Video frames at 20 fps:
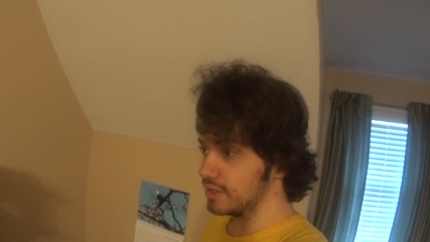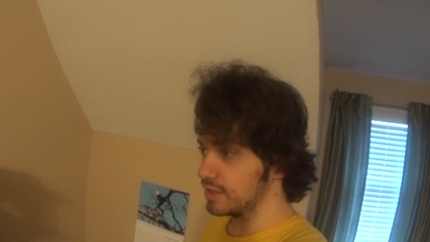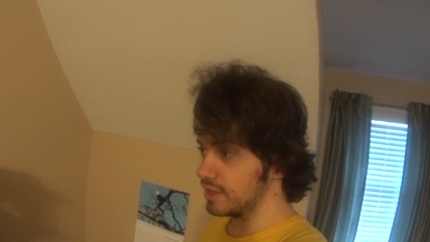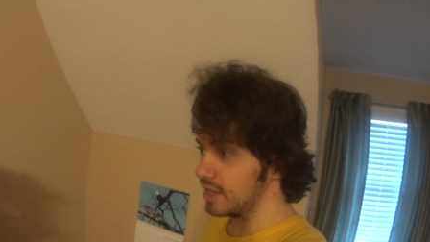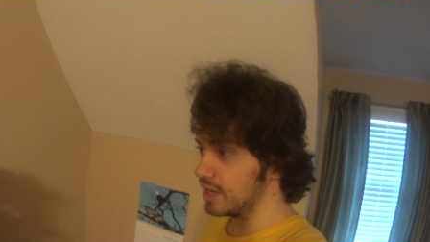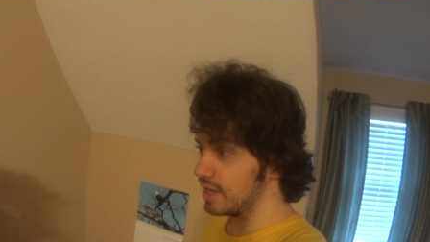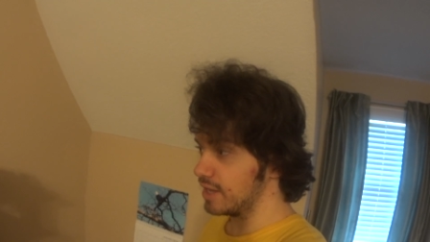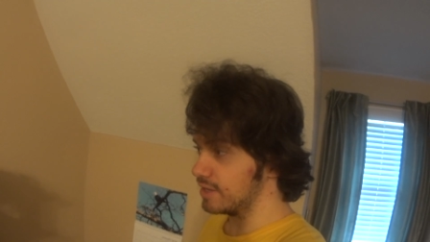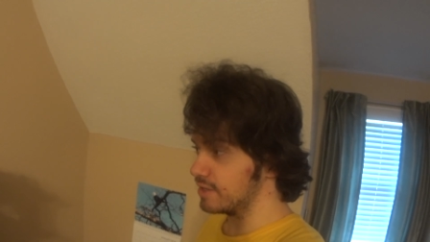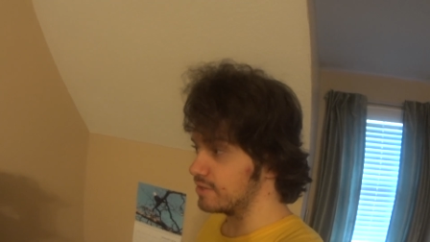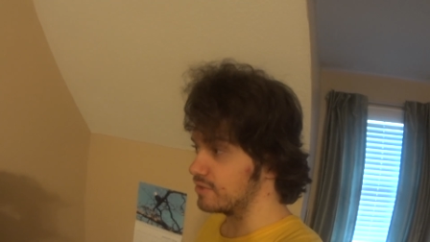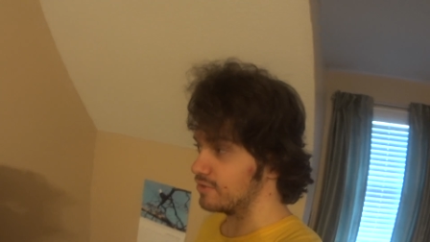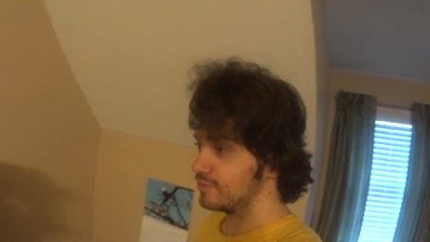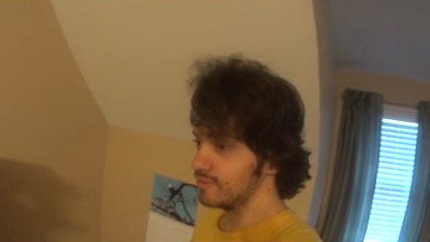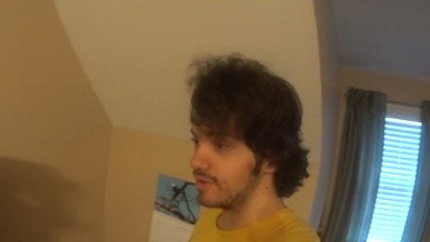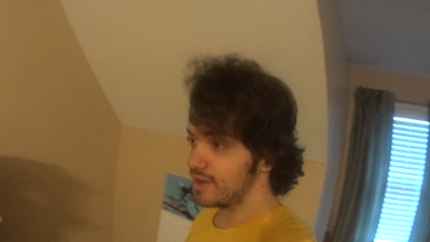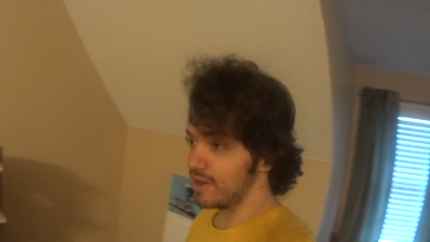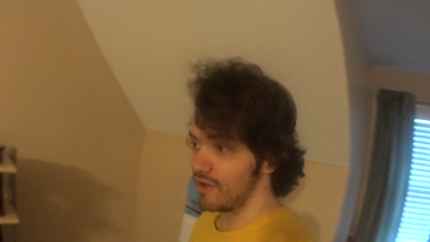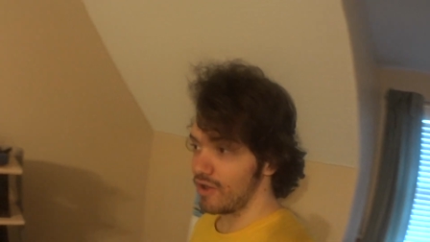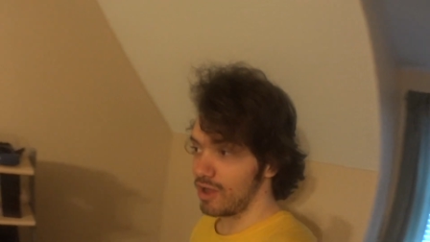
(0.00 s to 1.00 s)
yeah, so
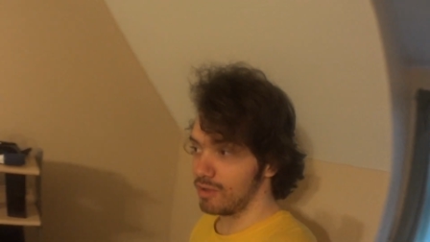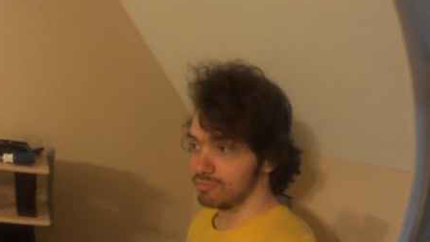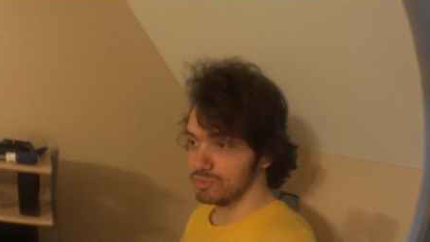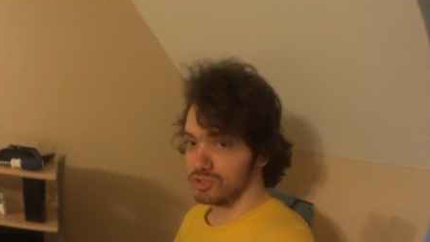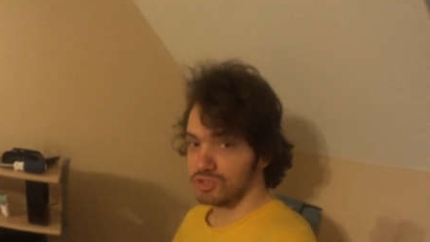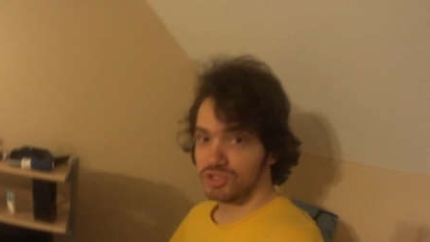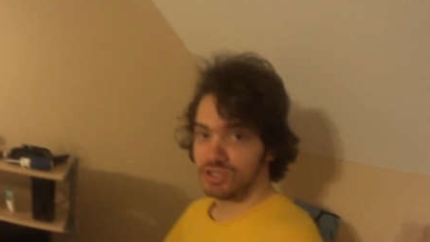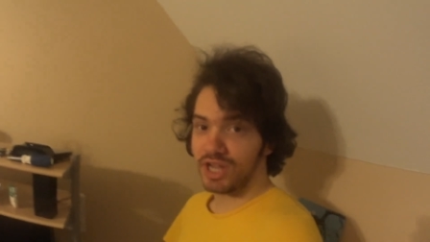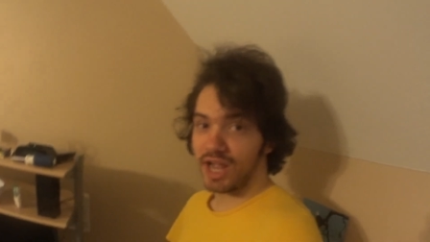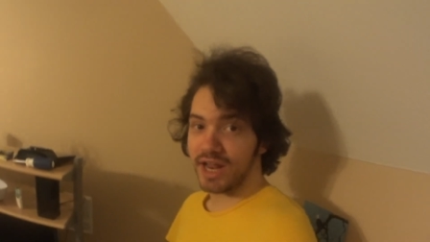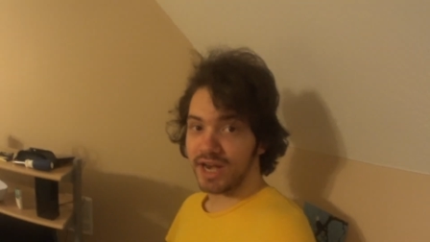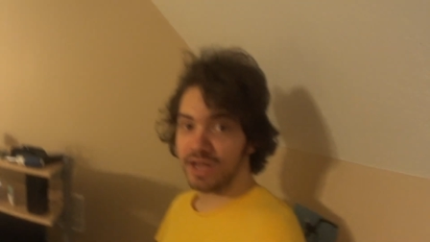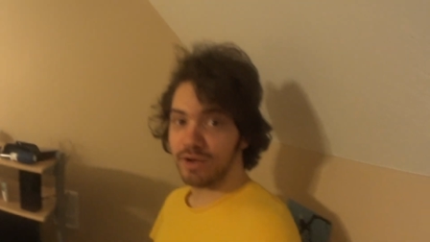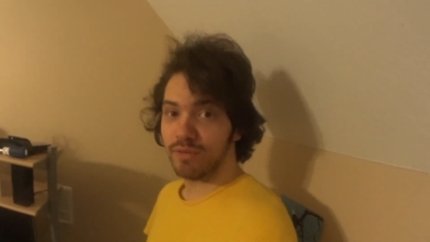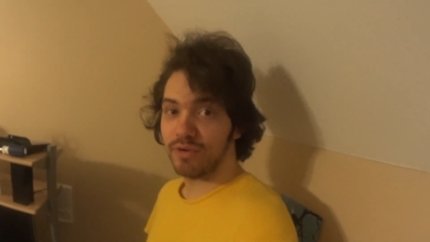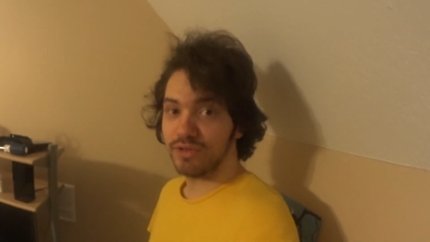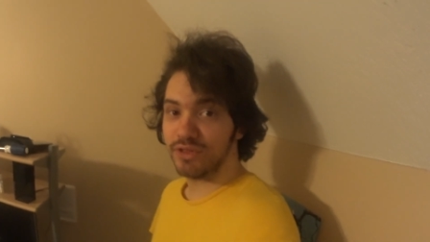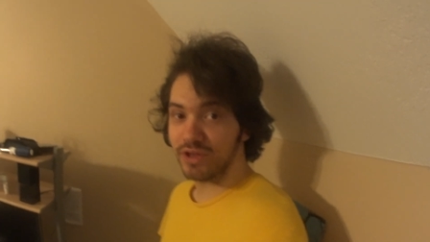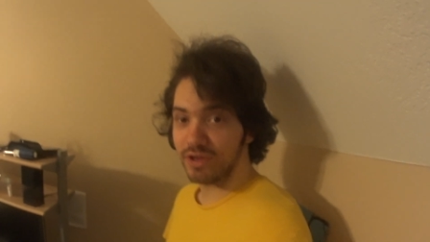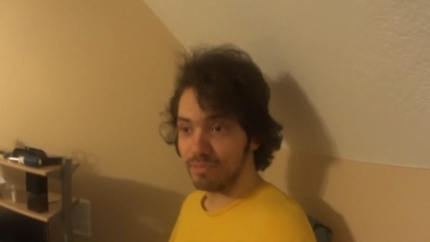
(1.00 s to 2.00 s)
right now I'm just standing
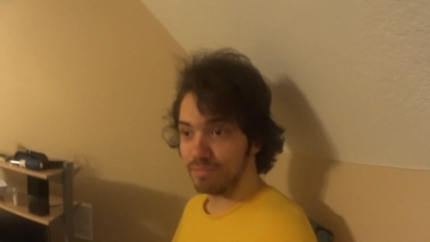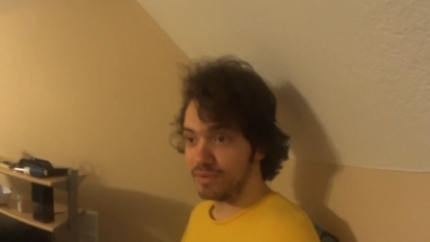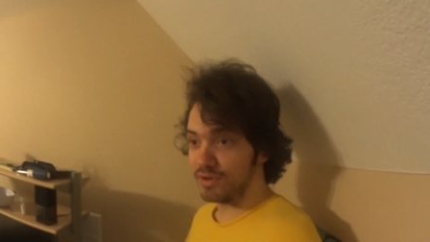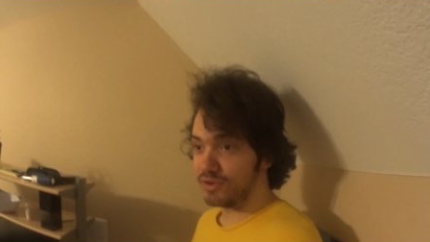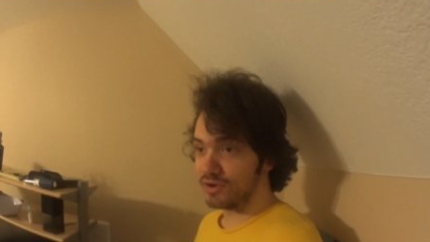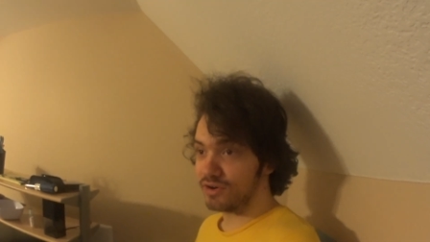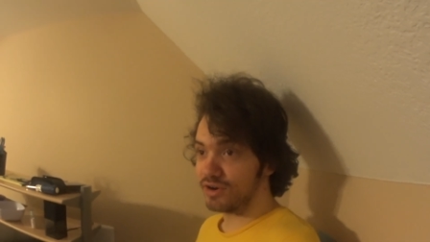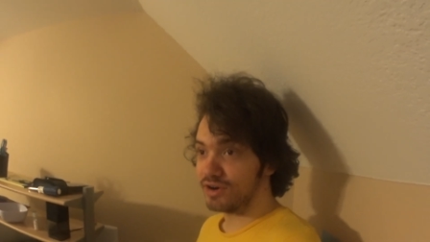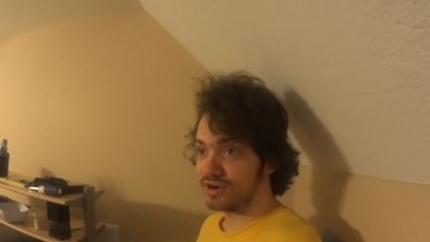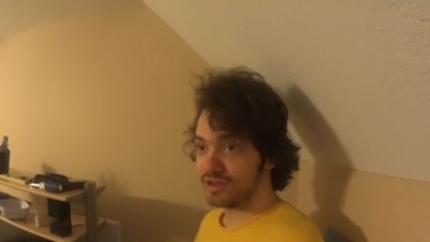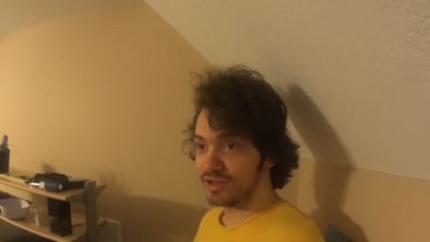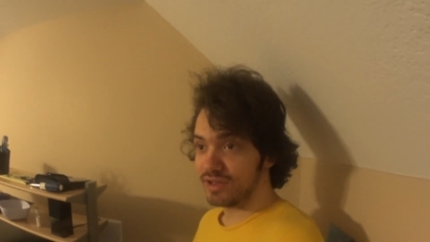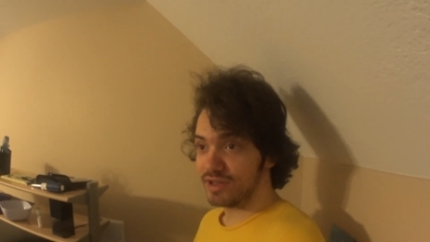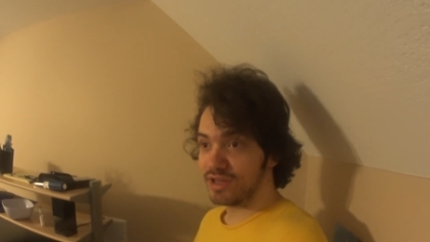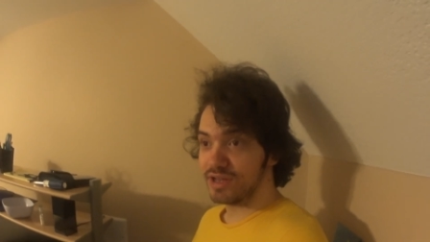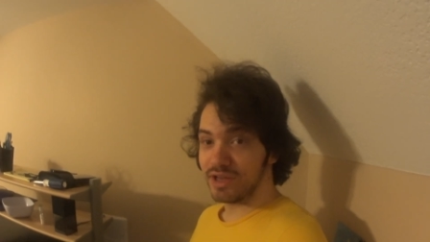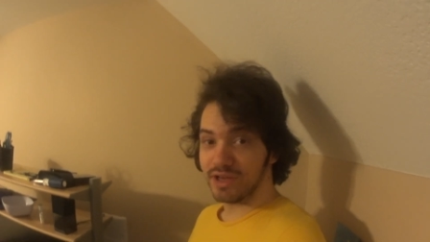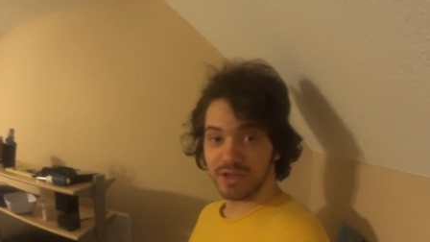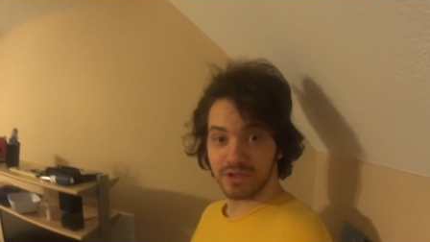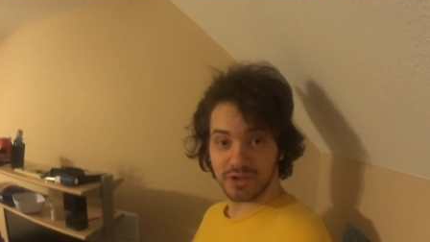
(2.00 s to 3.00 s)
where the computer
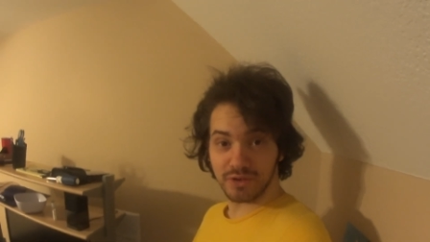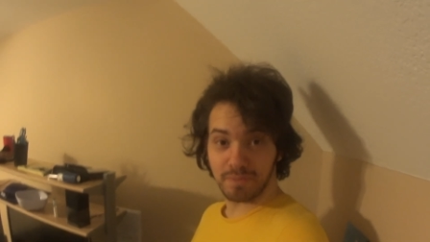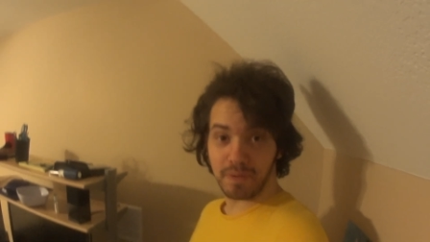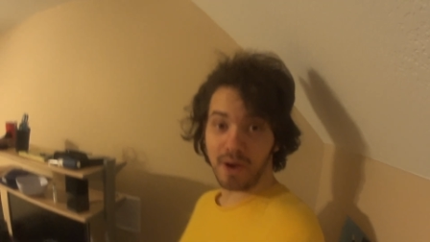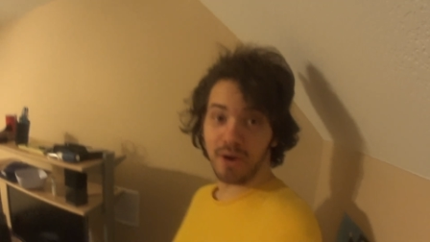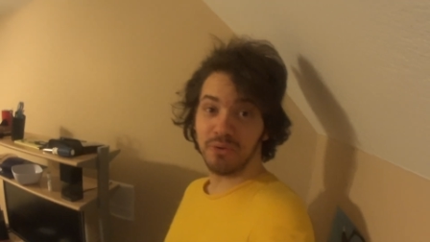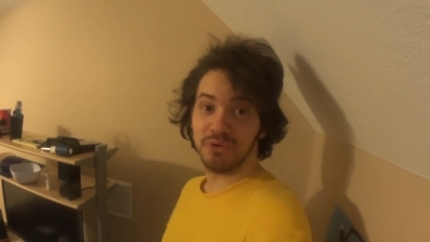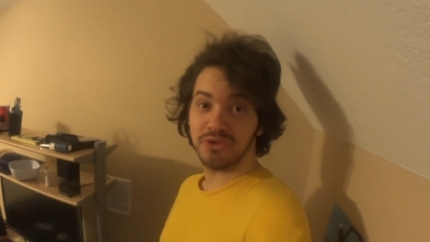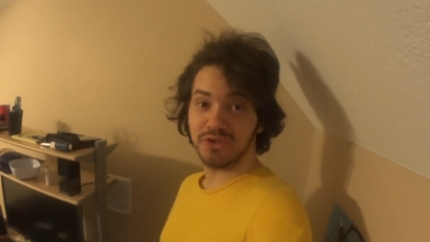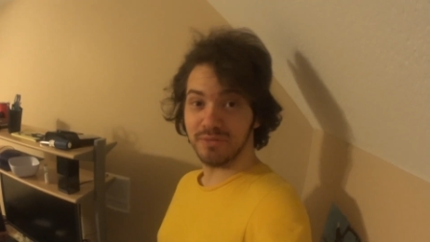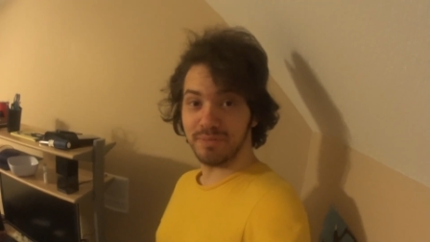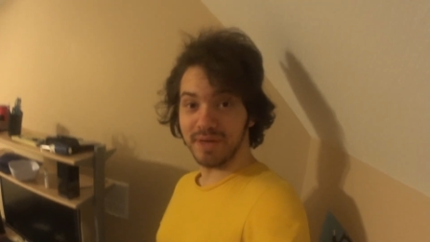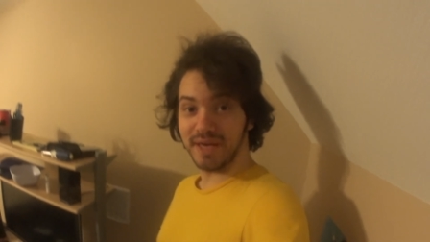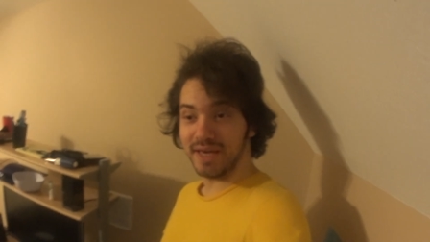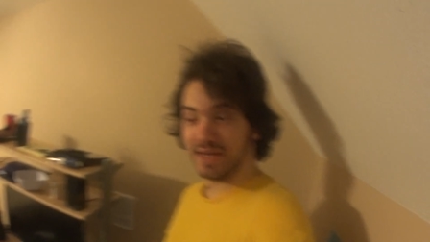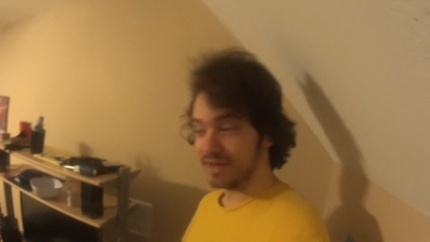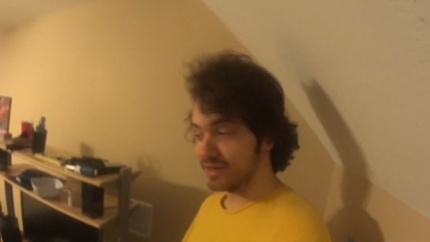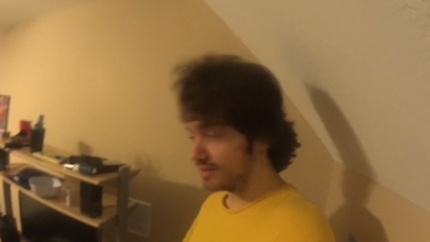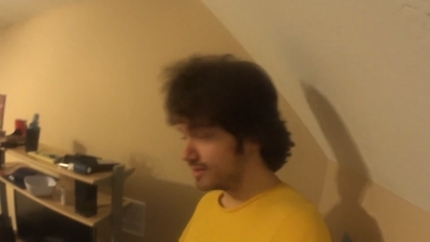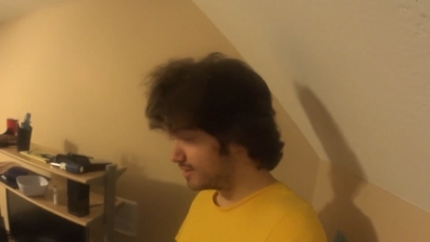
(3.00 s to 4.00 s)
is supposed to
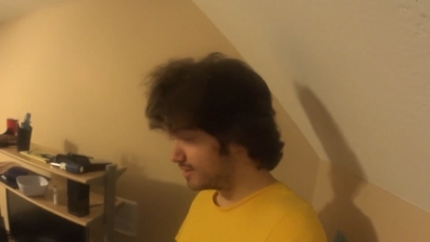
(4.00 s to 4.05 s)
be.